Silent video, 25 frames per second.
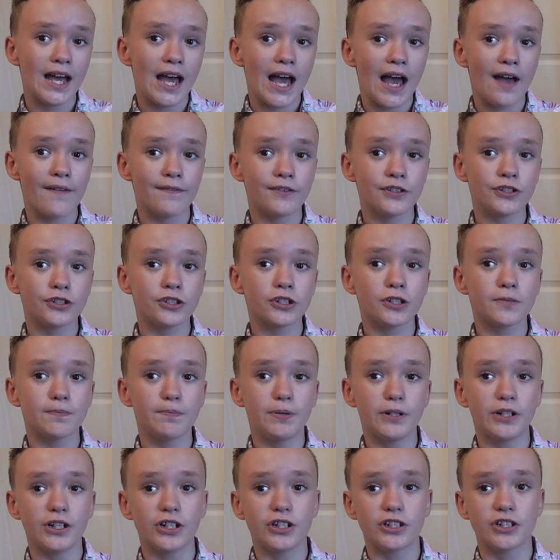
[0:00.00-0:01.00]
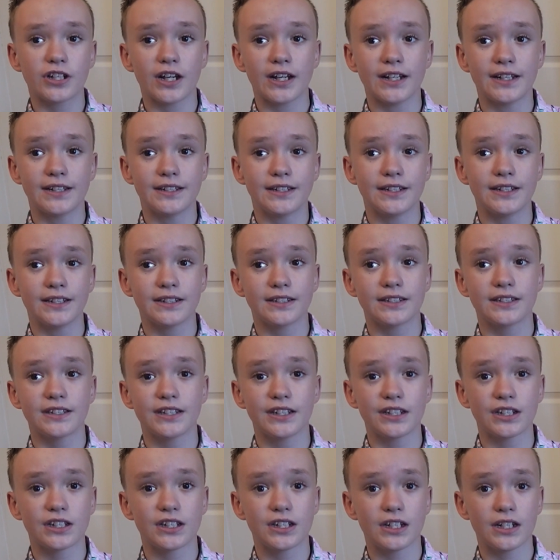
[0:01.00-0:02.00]
having just purchased it
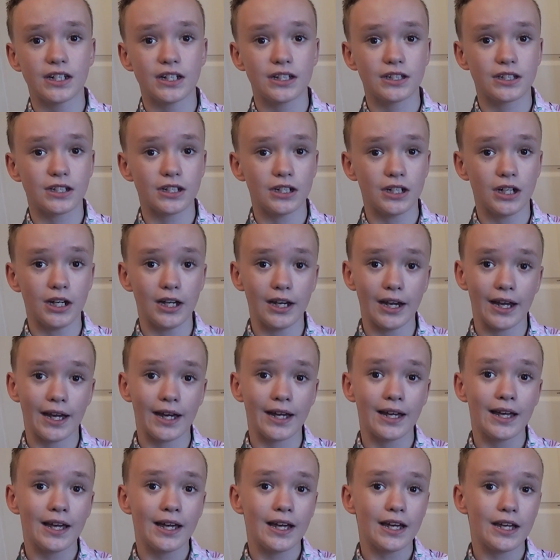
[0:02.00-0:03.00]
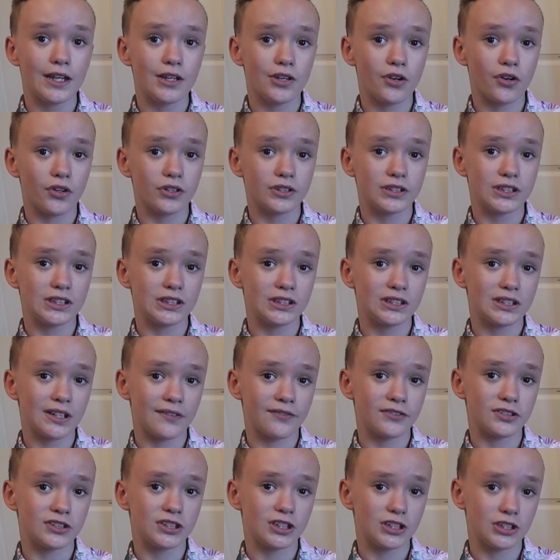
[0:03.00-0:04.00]
six years earlier in
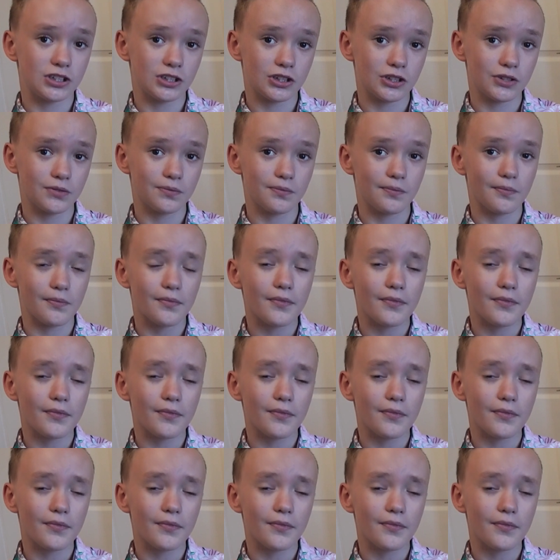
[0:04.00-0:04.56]
1972.